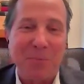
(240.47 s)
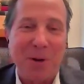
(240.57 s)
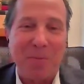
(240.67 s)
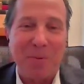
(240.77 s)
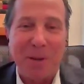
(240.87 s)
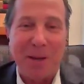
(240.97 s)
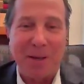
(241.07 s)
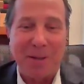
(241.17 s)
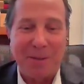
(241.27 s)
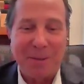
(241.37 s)

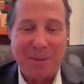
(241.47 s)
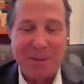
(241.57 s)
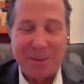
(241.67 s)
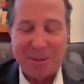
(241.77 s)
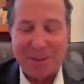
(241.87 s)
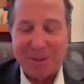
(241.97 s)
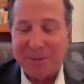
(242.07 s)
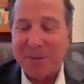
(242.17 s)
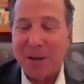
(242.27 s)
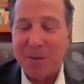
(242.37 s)
problematic
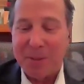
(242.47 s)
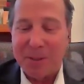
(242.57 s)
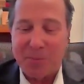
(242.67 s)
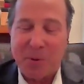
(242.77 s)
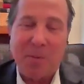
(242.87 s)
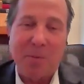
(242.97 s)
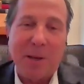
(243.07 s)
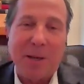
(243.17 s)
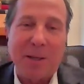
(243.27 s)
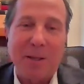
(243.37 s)
nominees,
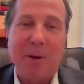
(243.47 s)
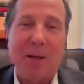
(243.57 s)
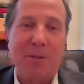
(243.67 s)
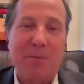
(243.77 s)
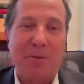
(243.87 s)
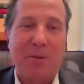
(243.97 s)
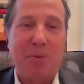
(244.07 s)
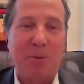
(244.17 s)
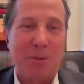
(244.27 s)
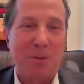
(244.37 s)
problematic in the minds of
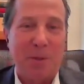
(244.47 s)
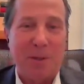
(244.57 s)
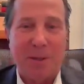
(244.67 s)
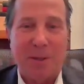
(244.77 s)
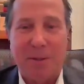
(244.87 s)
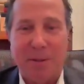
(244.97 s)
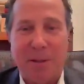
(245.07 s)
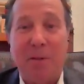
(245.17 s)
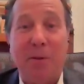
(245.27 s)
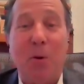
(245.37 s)
liberals in the media
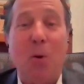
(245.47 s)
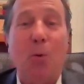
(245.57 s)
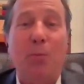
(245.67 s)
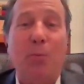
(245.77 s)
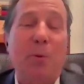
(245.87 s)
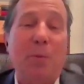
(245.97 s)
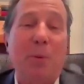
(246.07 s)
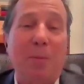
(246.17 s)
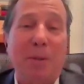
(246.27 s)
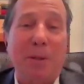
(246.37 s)
and the old
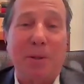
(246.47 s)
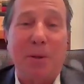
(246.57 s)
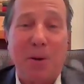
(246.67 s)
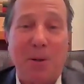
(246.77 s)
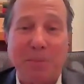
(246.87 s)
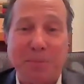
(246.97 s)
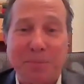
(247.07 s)
Republican guard.